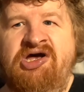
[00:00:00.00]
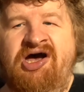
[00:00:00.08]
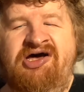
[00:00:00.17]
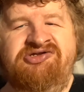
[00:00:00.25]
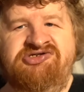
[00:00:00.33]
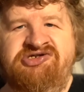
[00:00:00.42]

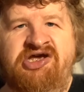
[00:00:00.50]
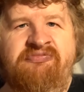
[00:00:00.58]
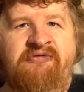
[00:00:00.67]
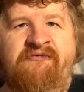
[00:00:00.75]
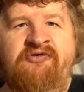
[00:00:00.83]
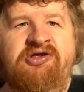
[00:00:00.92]
as he
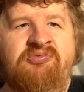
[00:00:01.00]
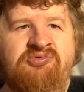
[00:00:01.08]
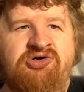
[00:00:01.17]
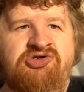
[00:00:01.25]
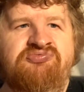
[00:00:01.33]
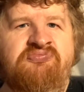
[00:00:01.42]
said before, he
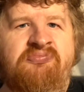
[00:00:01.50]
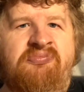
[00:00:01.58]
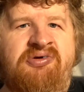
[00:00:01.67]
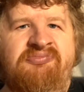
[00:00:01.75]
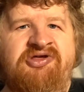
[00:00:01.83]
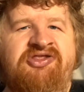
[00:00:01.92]
was
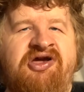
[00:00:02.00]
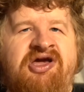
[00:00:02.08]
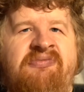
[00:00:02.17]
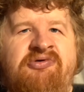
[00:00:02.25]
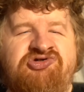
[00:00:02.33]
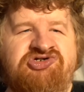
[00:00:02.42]
maybe
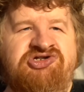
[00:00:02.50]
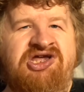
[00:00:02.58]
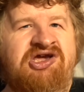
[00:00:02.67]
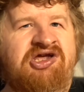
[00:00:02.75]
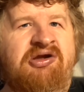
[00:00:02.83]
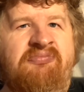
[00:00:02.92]
thinking about just
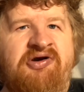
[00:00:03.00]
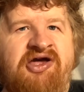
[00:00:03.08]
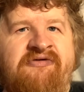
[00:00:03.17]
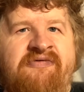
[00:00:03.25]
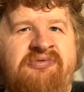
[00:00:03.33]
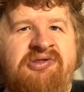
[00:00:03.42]
taking a
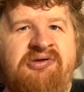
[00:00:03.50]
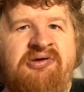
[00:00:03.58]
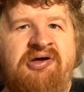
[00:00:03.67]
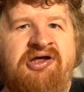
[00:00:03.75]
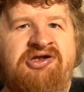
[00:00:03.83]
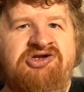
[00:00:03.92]
break from
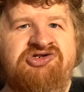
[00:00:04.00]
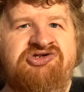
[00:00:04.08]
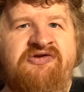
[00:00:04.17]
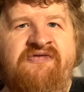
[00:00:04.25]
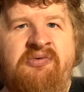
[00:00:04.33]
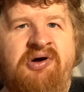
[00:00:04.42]
the
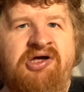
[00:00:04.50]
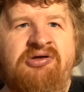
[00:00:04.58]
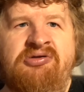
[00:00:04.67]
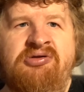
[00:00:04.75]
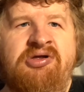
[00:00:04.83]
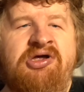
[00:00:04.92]
industry for a
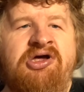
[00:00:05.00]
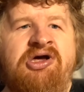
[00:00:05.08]
while,